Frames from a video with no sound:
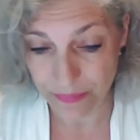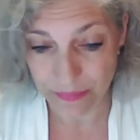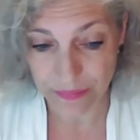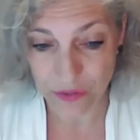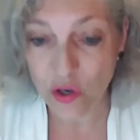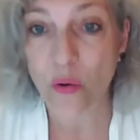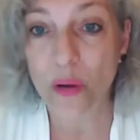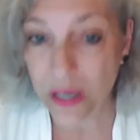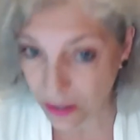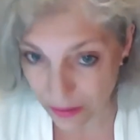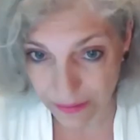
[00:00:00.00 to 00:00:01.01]

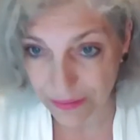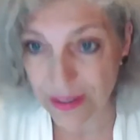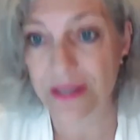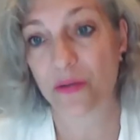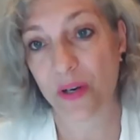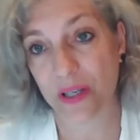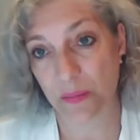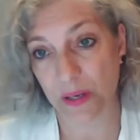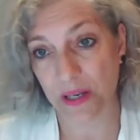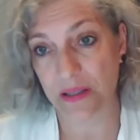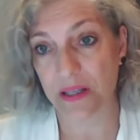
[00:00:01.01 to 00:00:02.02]
showing this
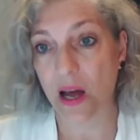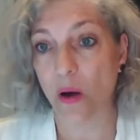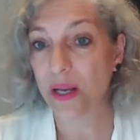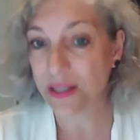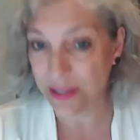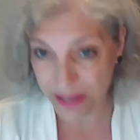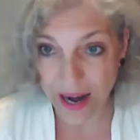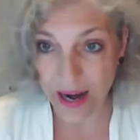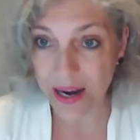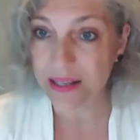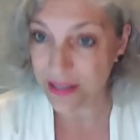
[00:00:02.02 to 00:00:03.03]
traceability now. It's
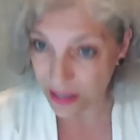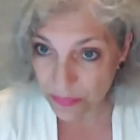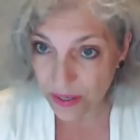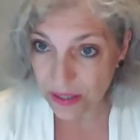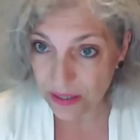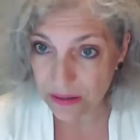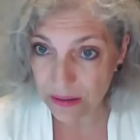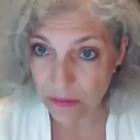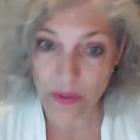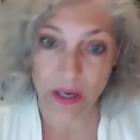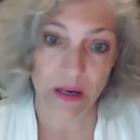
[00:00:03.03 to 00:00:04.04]
there, it's inbuilt.
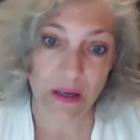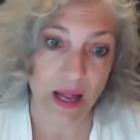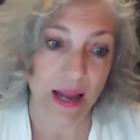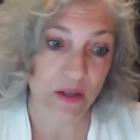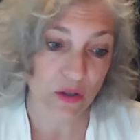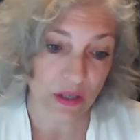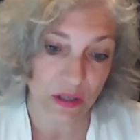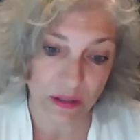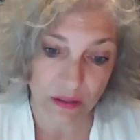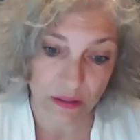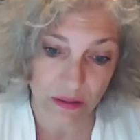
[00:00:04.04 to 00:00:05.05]
We are actually